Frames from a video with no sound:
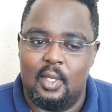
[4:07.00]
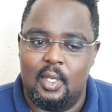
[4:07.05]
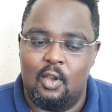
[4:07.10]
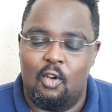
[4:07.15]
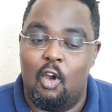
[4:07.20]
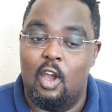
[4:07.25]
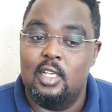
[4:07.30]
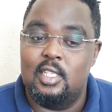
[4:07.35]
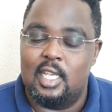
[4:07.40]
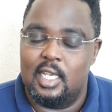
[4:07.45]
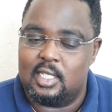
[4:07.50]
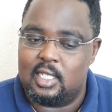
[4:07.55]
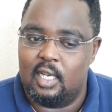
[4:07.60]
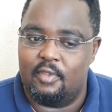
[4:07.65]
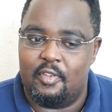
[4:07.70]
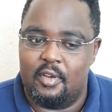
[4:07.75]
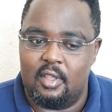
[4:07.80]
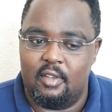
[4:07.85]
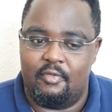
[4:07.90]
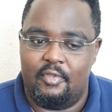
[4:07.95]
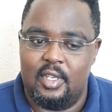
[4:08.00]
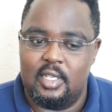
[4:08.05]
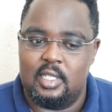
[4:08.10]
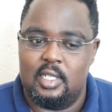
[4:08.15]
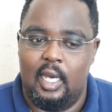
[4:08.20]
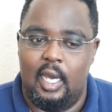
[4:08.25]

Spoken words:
got tested for the first